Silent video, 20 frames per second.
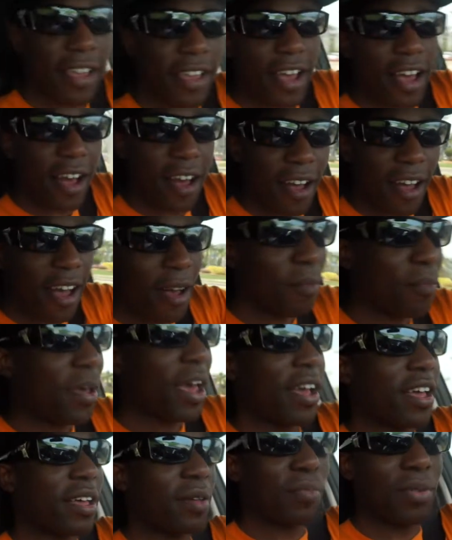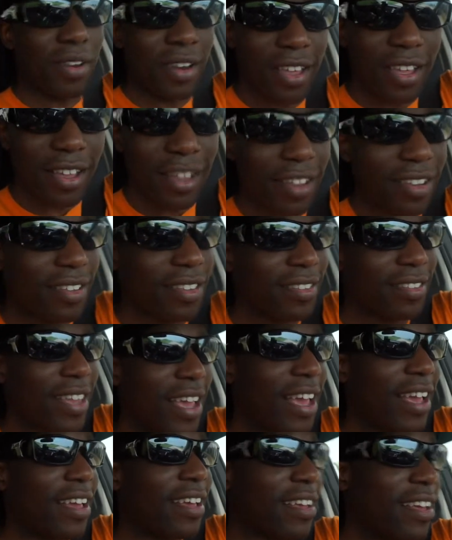Y'all, I'm back up in here.
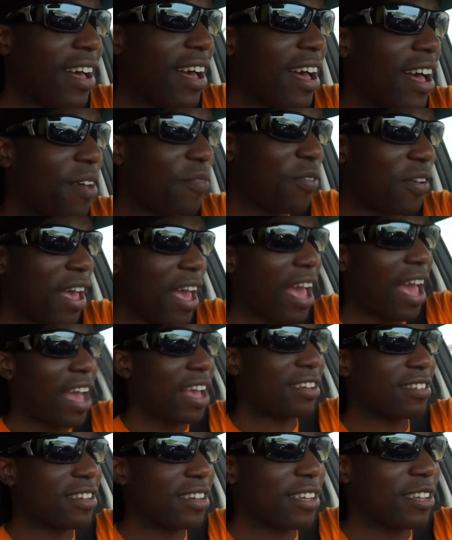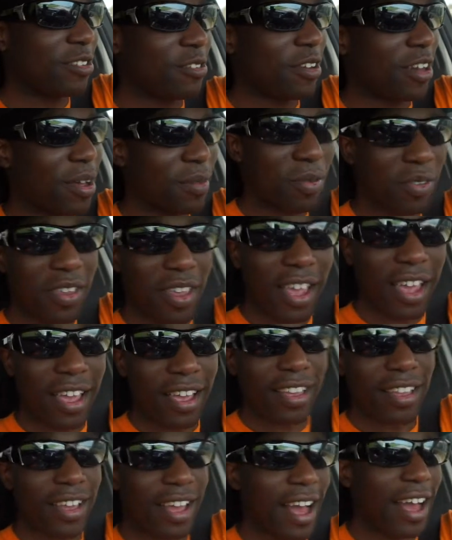Thank God for Ashley, you know what I'm
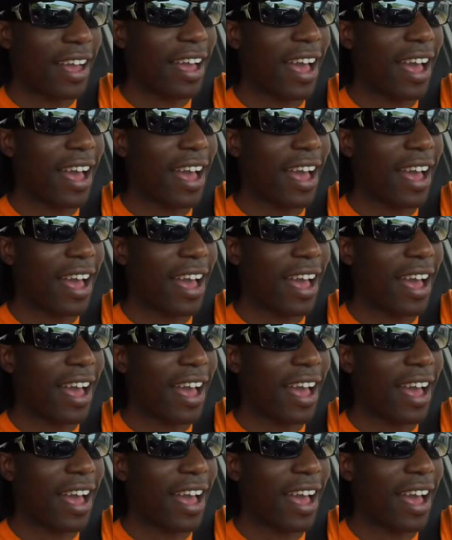saying? I